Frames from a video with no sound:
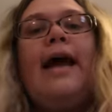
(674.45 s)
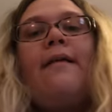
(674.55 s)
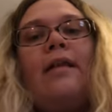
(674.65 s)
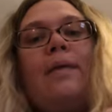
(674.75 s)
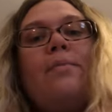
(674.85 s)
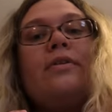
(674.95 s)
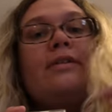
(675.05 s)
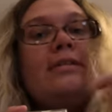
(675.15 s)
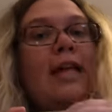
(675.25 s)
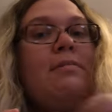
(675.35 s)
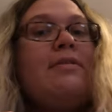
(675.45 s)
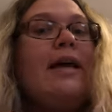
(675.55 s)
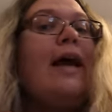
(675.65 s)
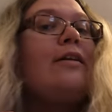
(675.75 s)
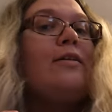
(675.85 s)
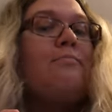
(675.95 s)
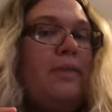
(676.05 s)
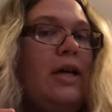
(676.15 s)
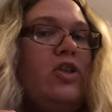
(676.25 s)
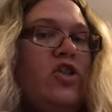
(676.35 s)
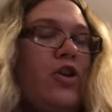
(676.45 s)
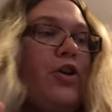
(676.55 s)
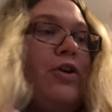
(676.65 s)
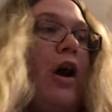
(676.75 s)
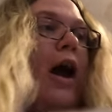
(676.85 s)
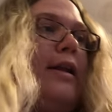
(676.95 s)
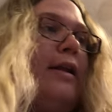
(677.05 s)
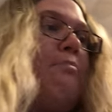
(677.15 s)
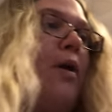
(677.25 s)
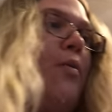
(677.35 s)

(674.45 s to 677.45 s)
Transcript: have any but the same exact picture on my